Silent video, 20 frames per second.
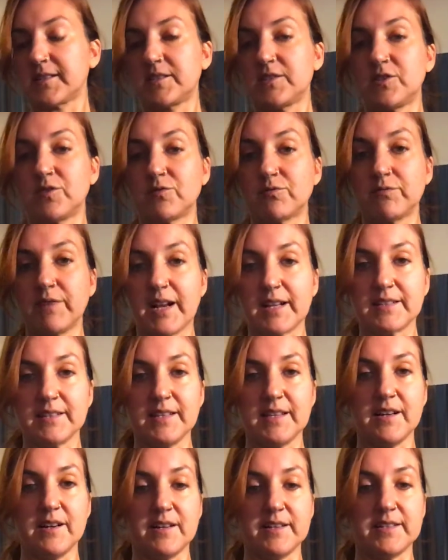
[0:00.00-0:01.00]

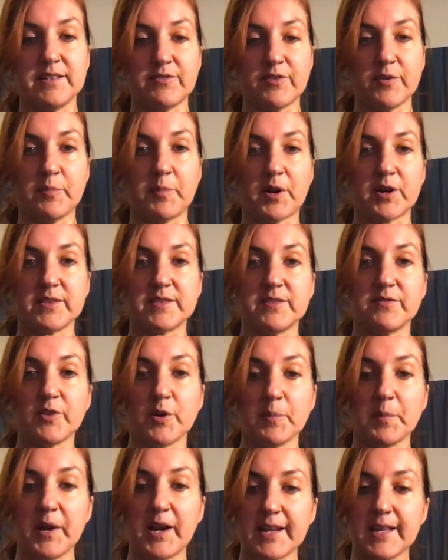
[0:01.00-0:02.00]
directly on different parts of your
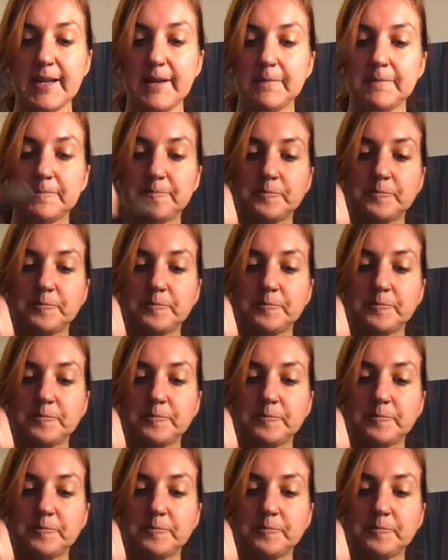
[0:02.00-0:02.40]
body.